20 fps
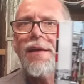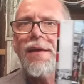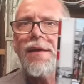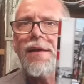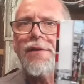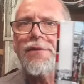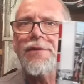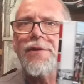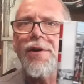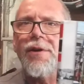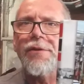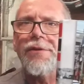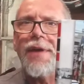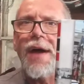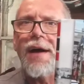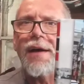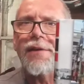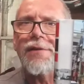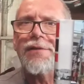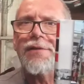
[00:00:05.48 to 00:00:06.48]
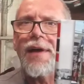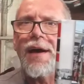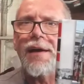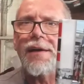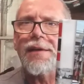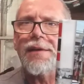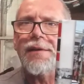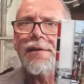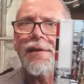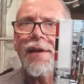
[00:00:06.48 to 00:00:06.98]
It's called
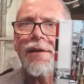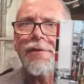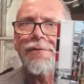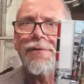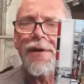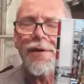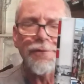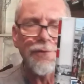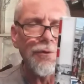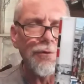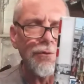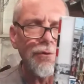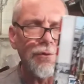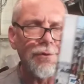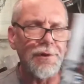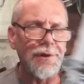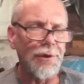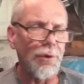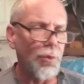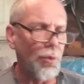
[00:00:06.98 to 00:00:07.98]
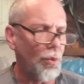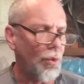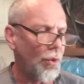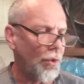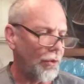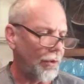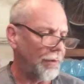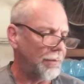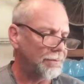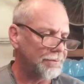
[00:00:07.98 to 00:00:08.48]
Nagasaki, Life After Nuclear
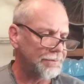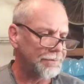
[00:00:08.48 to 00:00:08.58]
War.